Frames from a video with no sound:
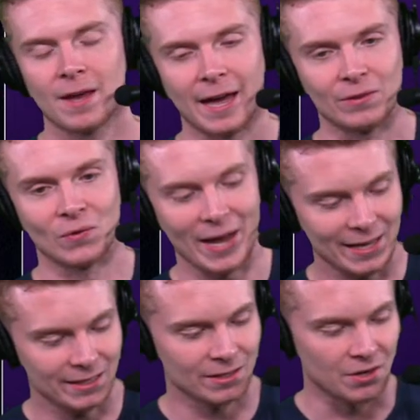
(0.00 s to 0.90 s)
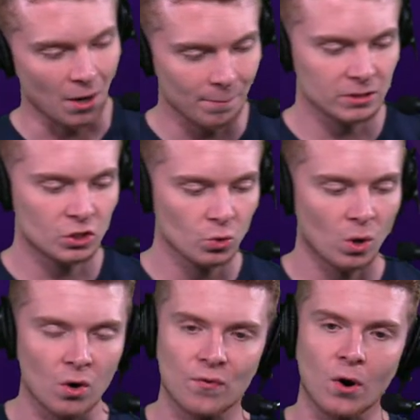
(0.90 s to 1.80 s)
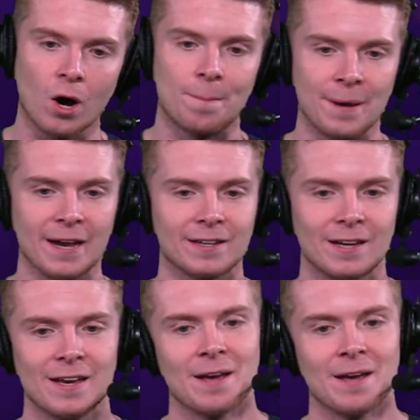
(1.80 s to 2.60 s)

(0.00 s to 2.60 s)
and landing the number two overall pick,